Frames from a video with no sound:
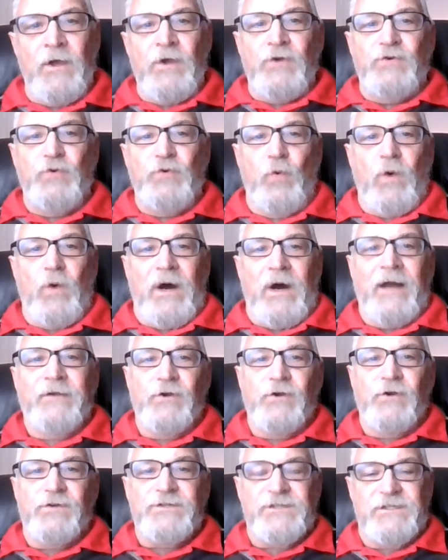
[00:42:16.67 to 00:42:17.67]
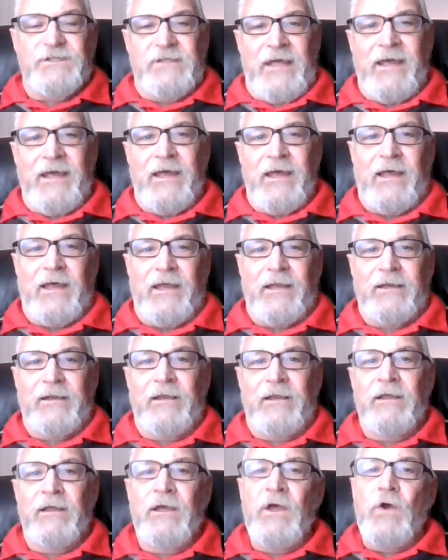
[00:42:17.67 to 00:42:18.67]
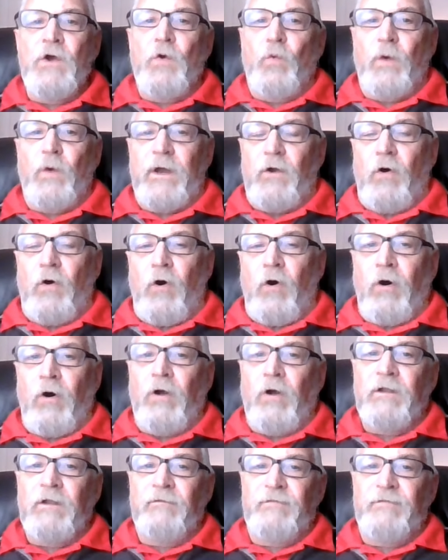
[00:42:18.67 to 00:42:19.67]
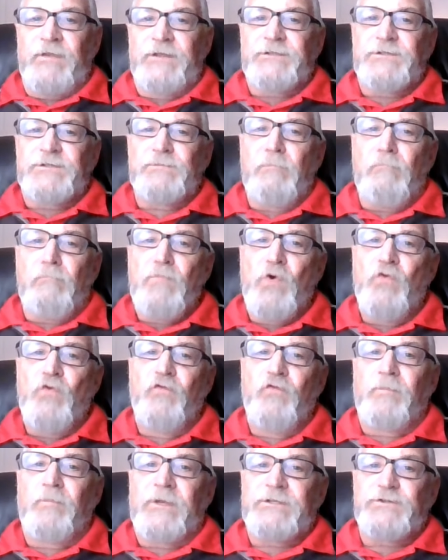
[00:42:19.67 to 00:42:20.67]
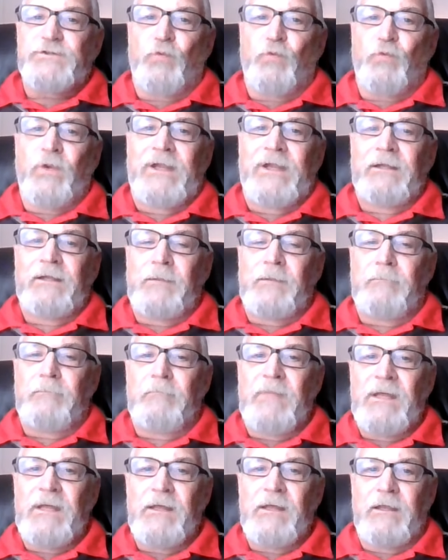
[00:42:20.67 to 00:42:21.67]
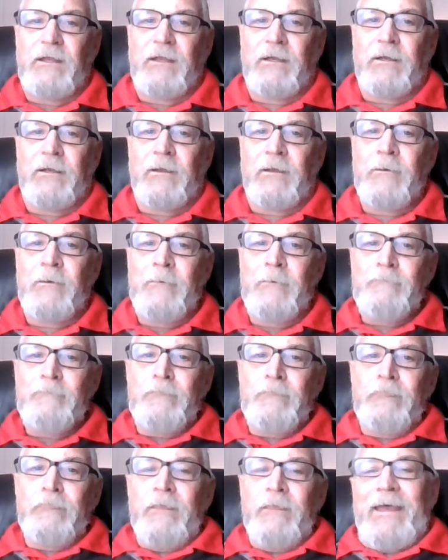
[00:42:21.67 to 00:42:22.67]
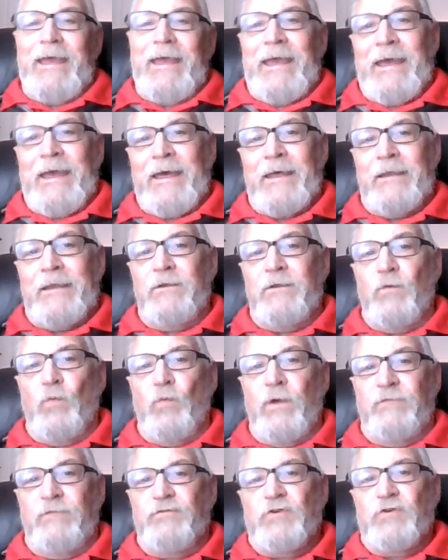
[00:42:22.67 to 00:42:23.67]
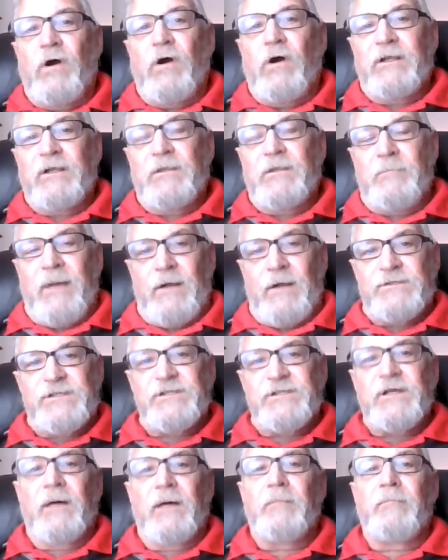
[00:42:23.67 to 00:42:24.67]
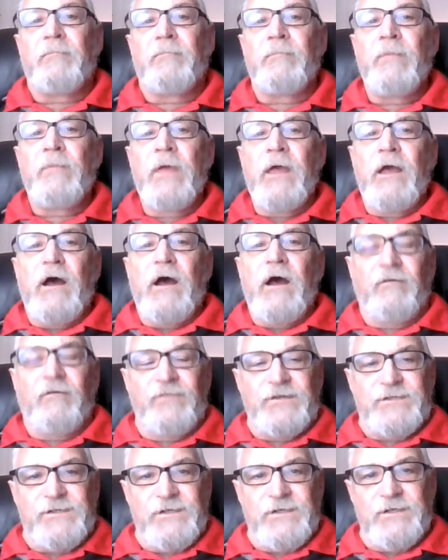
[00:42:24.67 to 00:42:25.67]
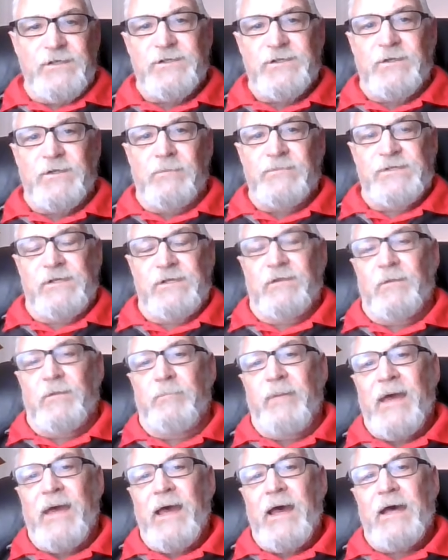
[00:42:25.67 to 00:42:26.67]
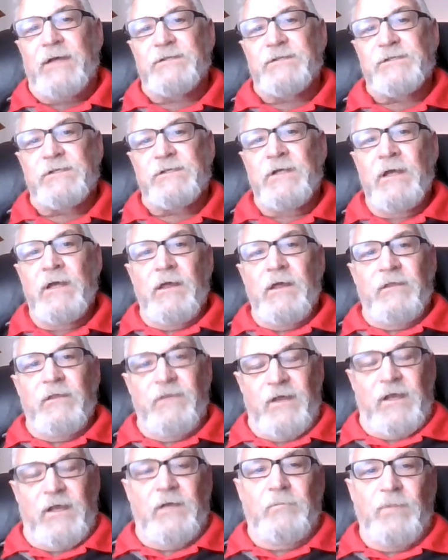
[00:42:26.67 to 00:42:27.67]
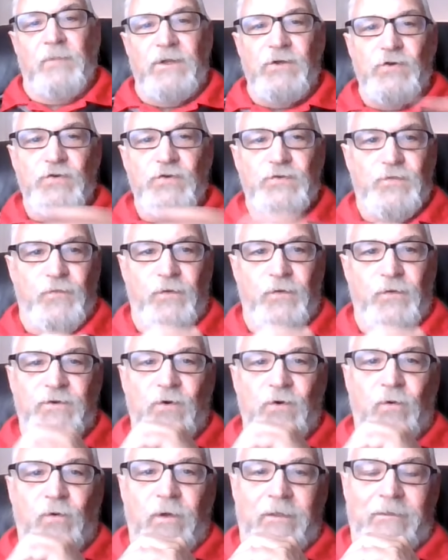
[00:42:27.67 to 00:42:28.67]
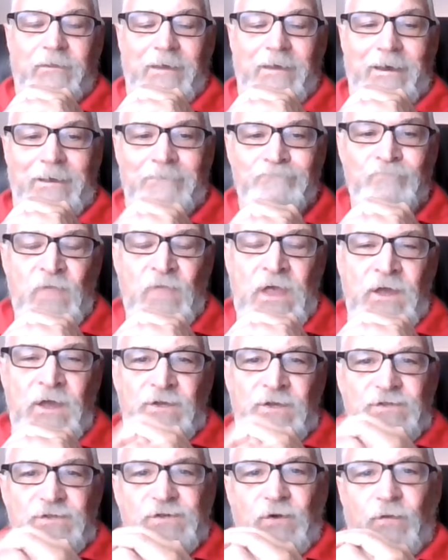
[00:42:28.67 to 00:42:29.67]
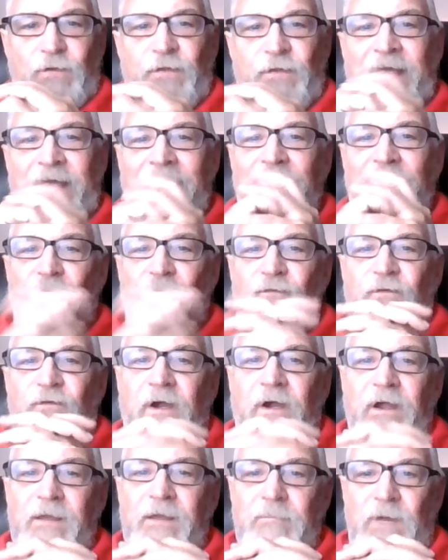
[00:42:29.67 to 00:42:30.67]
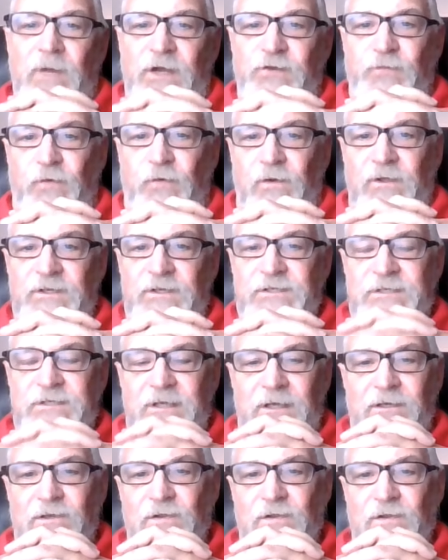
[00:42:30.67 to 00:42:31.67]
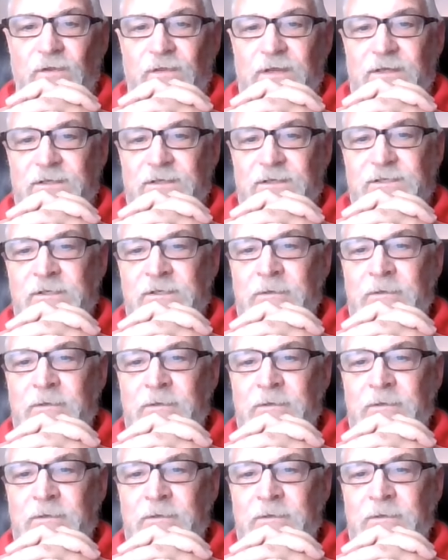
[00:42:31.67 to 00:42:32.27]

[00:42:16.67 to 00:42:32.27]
to understand what all of these movements really mean. And we've talked about some of the systems in the past that can be used for doing that. So thank you very much for listening to this